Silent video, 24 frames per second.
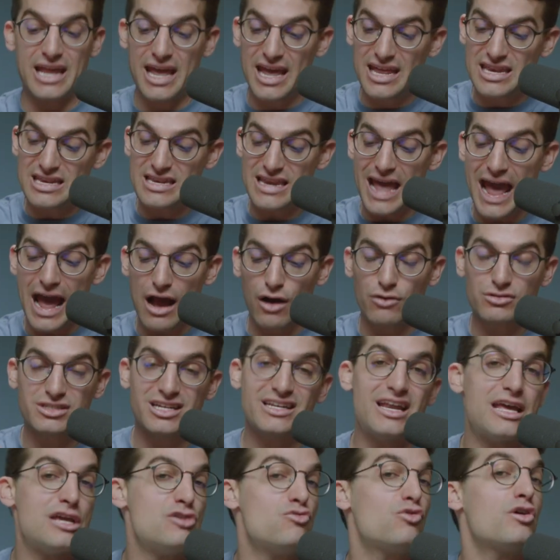And now
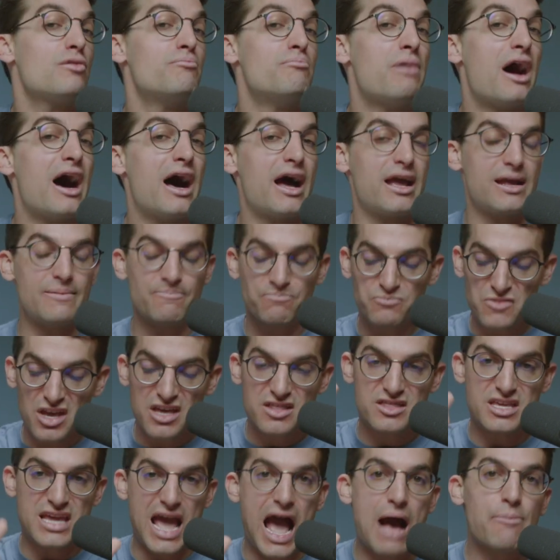today you can buy
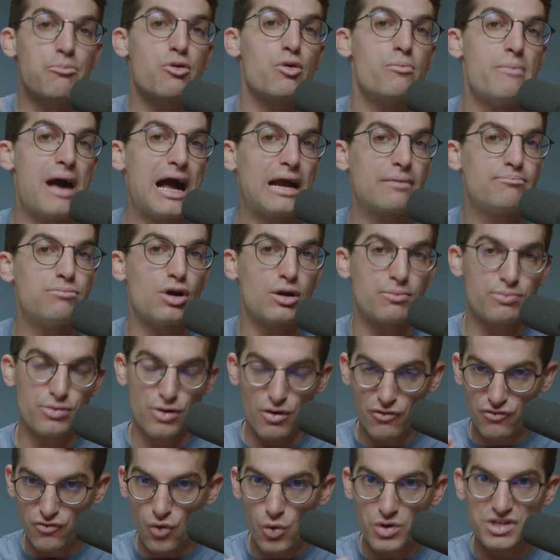the Apple MacBook Pro
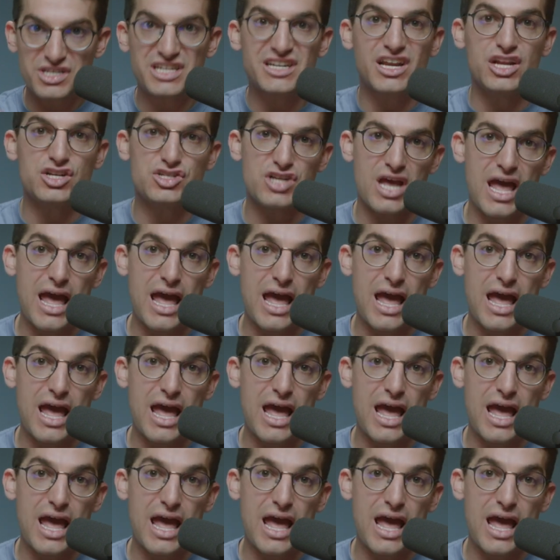14-inch